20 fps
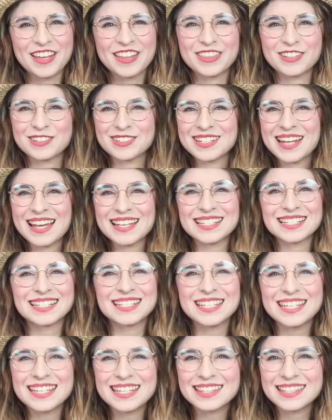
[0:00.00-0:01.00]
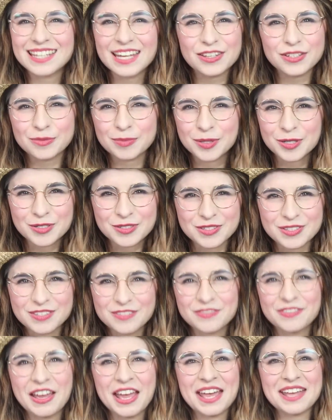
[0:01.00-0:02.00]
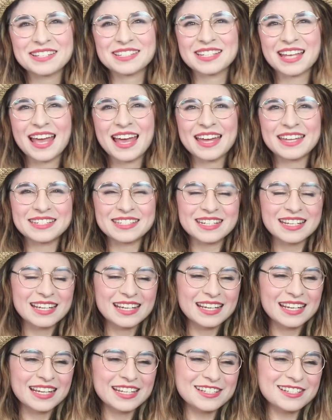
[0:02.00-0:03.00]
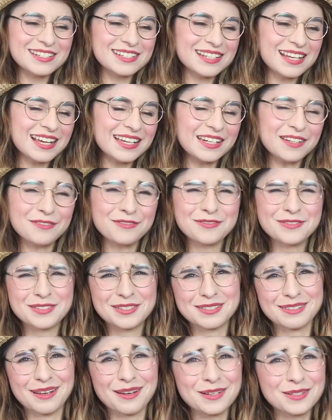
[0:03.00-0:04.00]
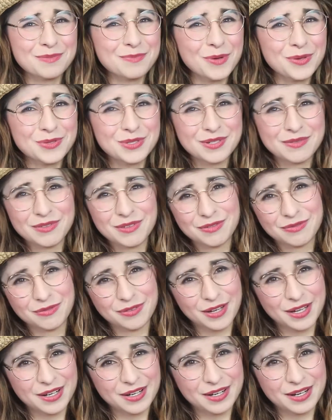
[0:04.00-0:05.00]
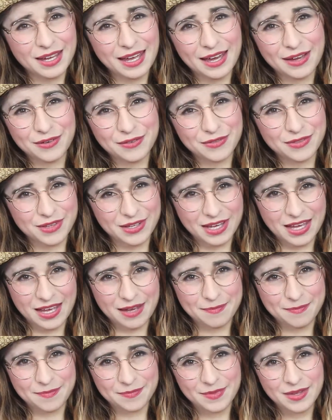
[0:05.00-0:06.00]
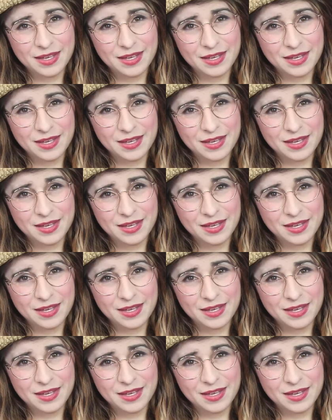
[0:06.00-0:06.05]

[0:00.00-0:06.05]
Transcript: There's not seeing the other person's face, and it just kind of sucks most of the fun out of the game.